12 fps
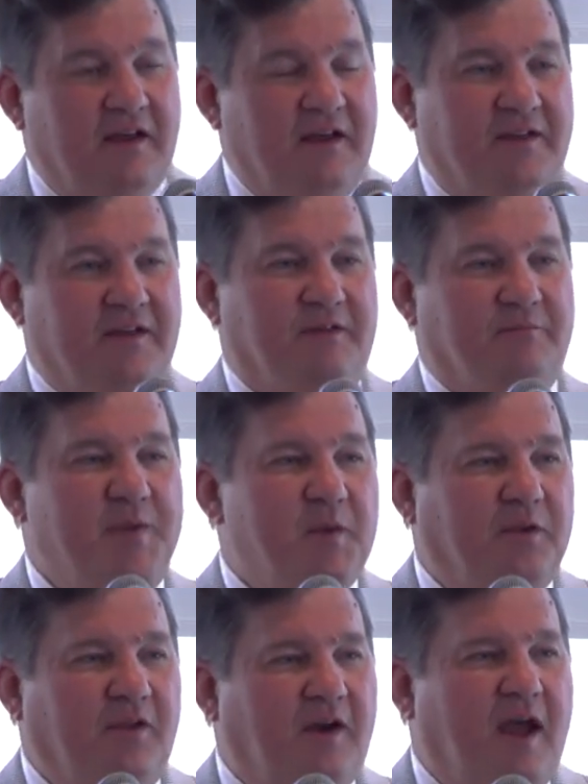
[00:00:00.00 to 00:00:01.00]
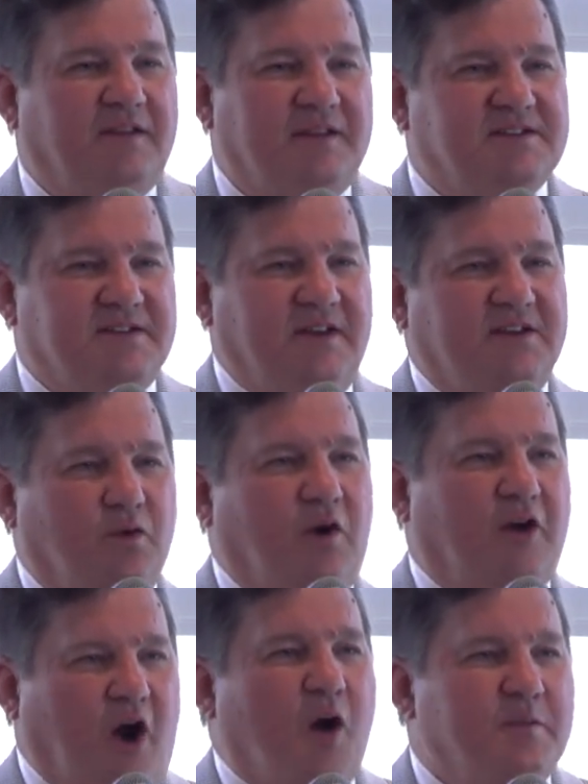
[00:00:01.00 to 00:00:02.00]
The people are not listening to
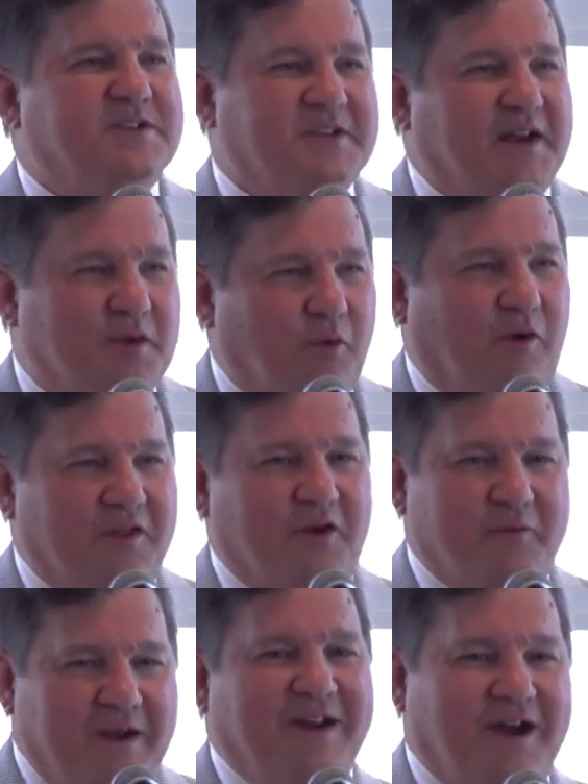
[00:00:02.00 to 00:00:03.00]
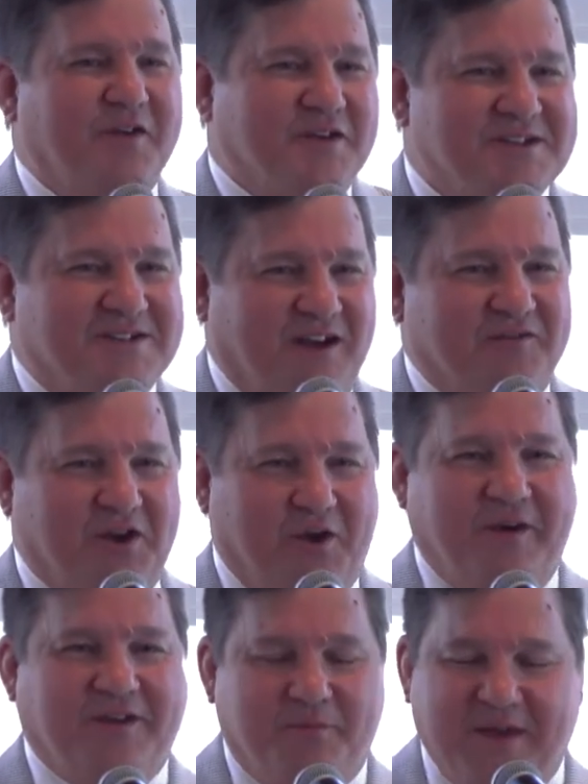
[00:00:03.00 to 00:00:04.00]
our garbage anymore. They're reading other stuff. They're
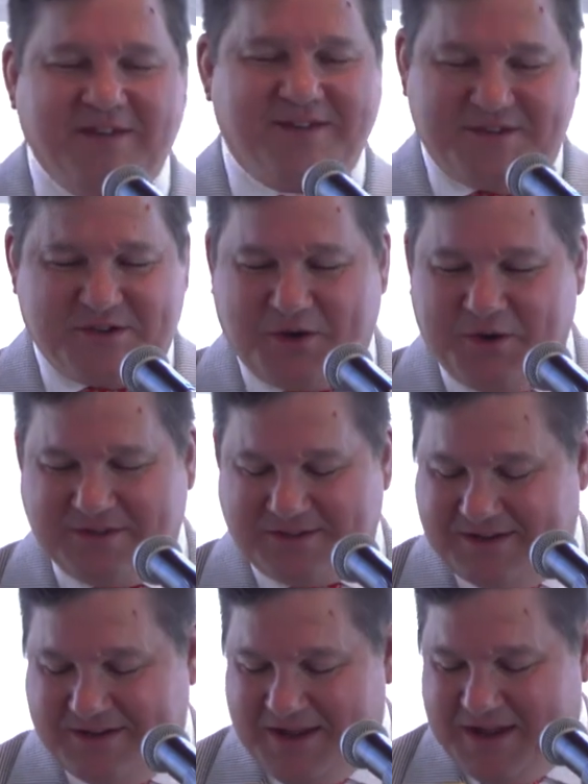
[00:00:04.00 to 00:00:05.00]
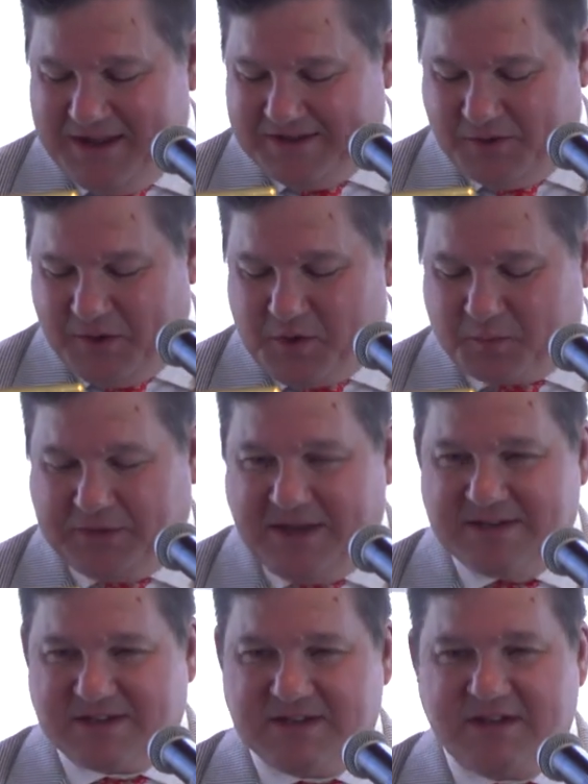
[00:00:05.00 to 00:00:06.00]
going to Mises. They're going to other
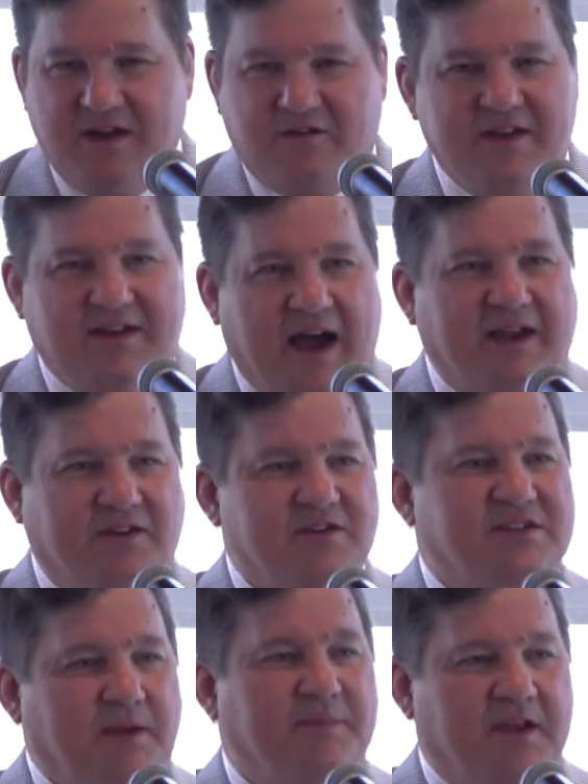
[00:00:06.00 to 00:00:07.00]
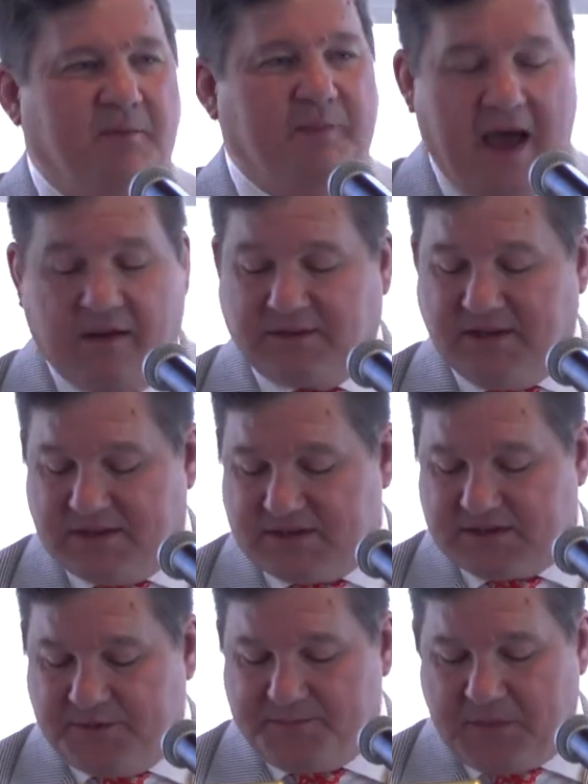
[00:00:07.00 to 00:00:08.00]
places. We've got to do something about
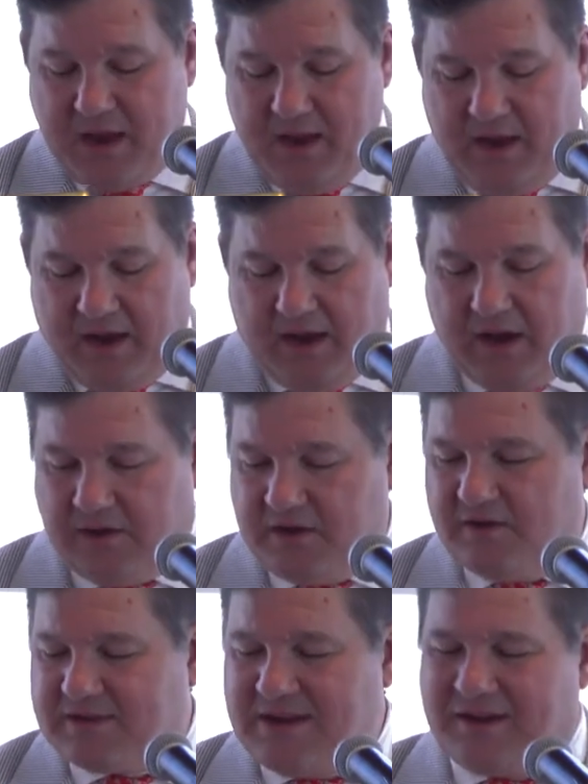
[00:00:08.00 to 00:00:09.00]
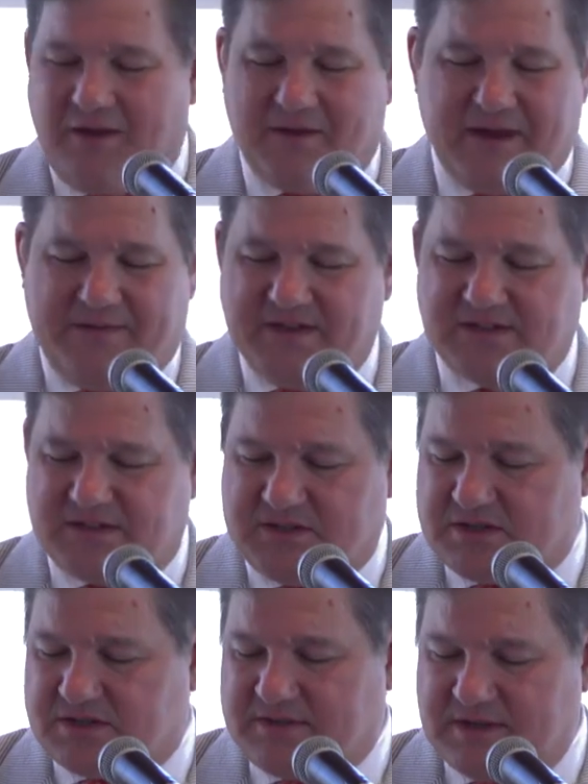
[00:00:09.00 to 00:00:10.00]
this. You think, okay, this is
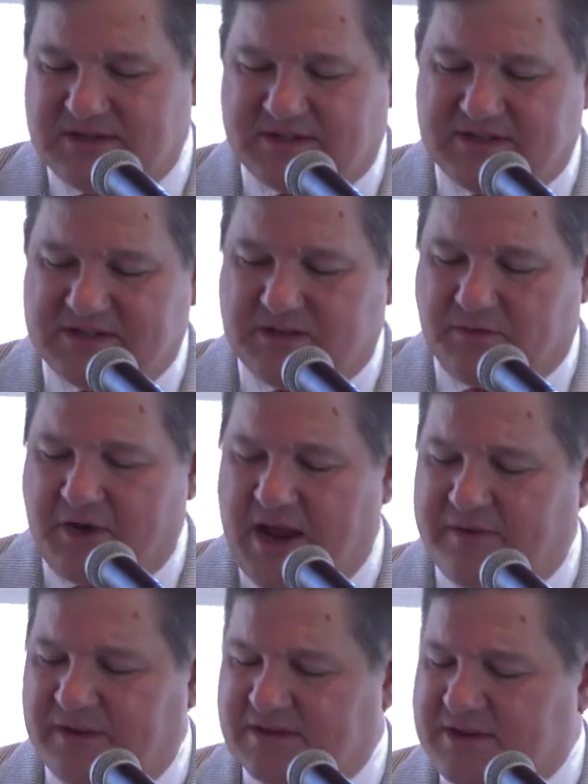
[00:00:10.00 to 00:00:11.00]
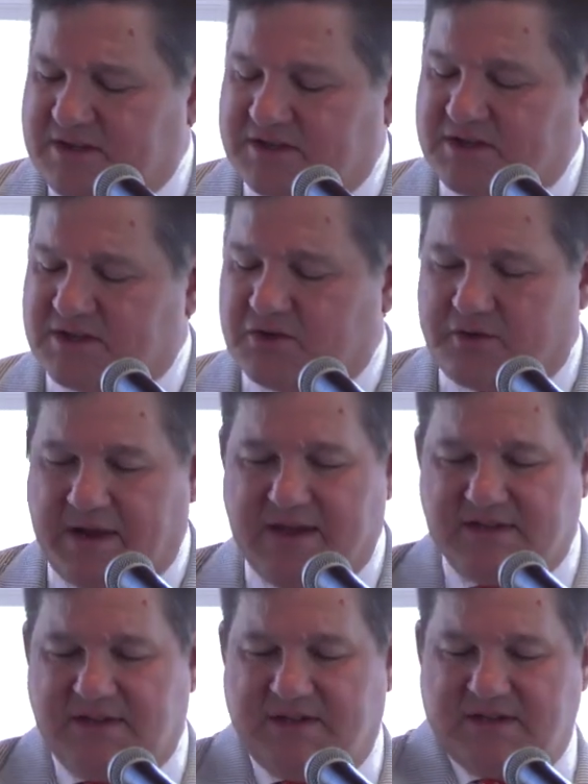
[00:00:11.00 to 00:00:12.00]
just the ravings. This is just
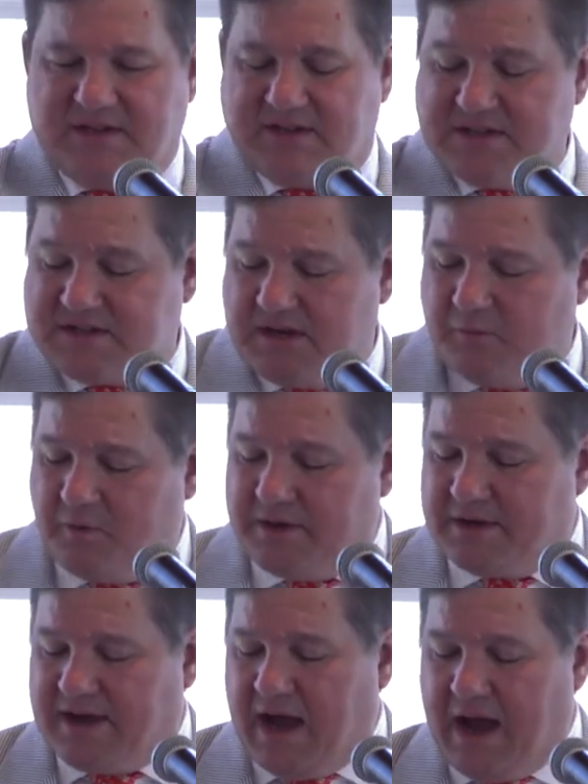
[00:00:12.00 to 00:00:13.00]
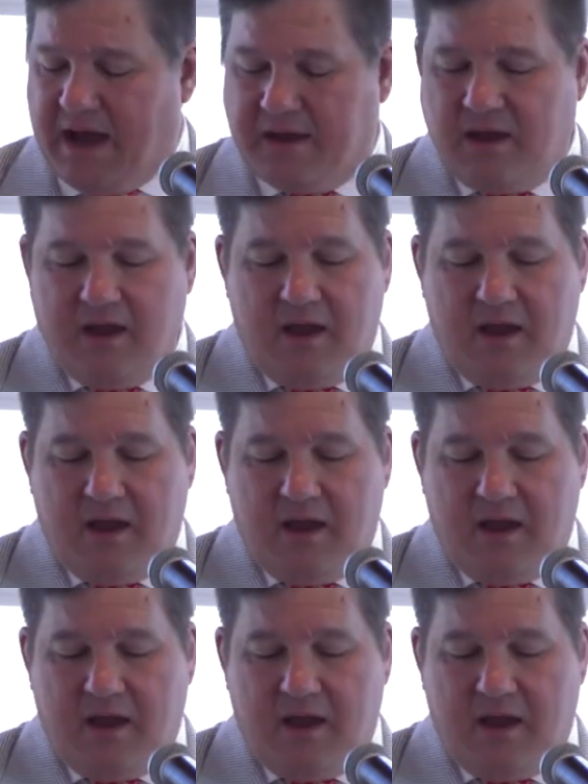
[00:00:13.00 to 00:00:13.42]
crazy. This is just some weird guy.